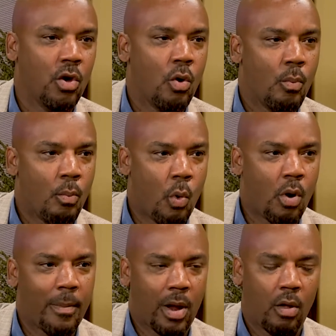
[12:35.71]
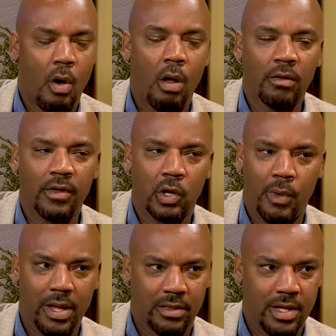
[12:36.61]
more about all of the
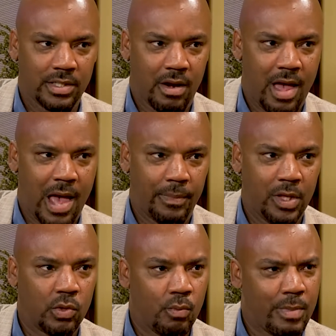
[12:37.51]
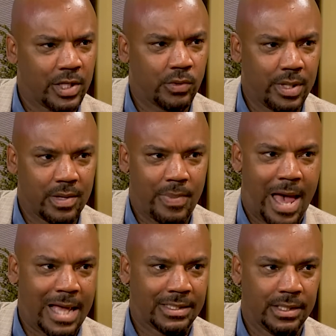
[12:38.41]
great things that are happening through mentoring
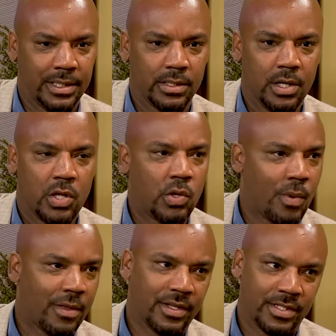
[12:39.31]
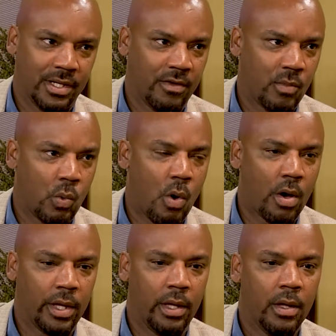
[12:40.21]
capacities throughout the city of
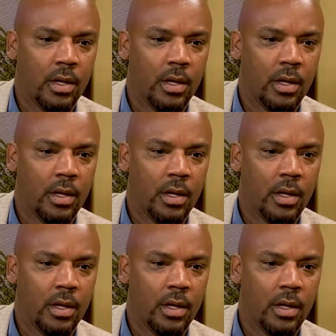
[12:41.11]
Milwaukee.